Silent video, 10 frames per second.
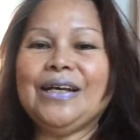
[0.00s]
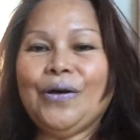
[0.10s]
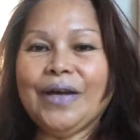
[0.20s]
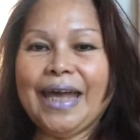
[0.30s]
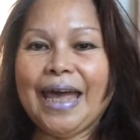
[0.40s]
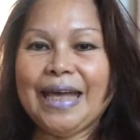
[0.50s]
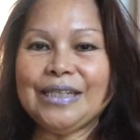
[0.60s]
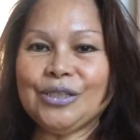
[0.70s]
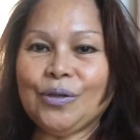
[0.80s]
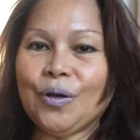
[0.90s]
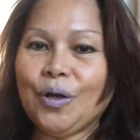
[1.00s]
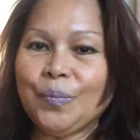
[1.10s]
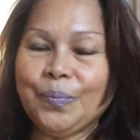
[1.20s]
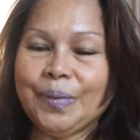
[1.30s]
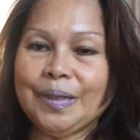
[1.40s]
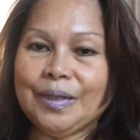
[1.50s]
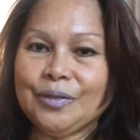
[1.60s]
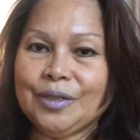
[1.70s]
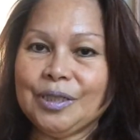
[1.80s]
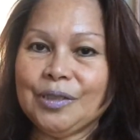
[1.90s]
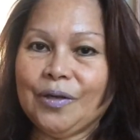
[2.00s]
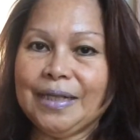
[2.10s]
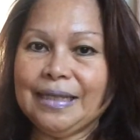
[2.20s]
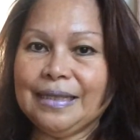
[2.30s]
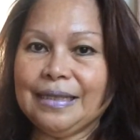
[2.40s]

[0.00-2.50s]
Okay, so hope you enjoyed